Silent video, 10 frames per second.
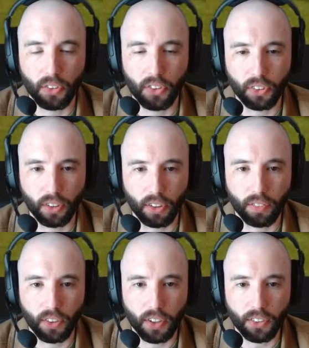the curve,
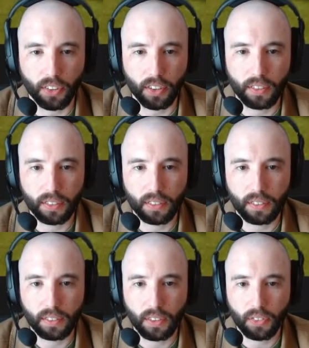though, doesn't it?
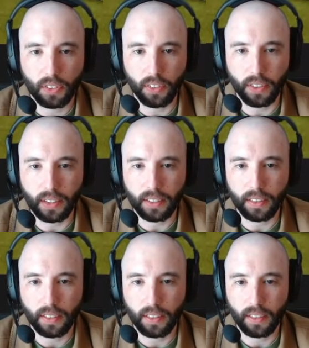Unless we go like
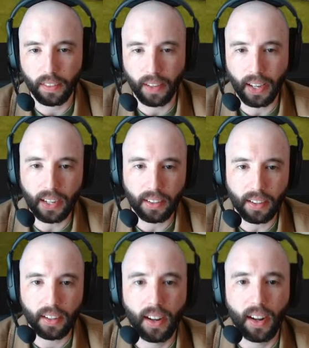that,
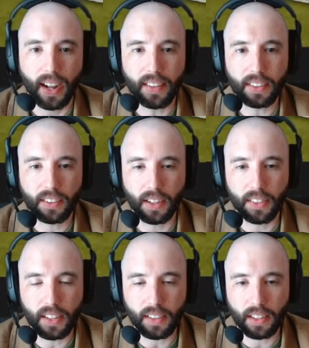kind of. I think
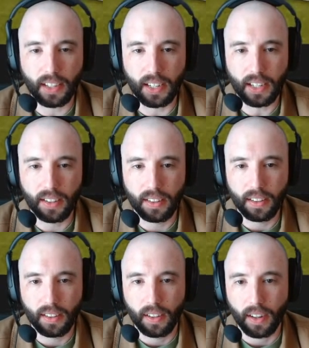the key
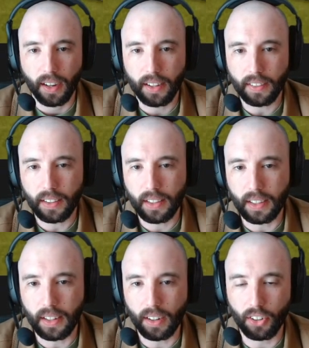
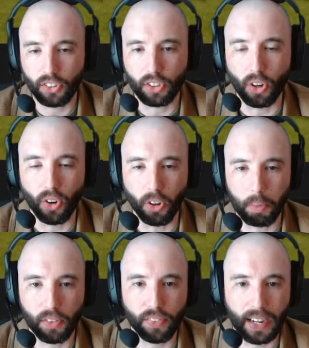here is to go a little
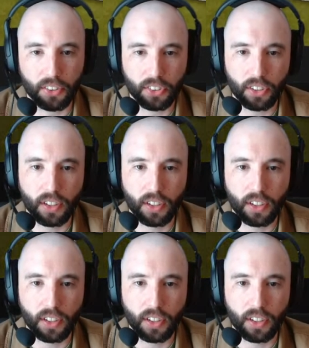bit faster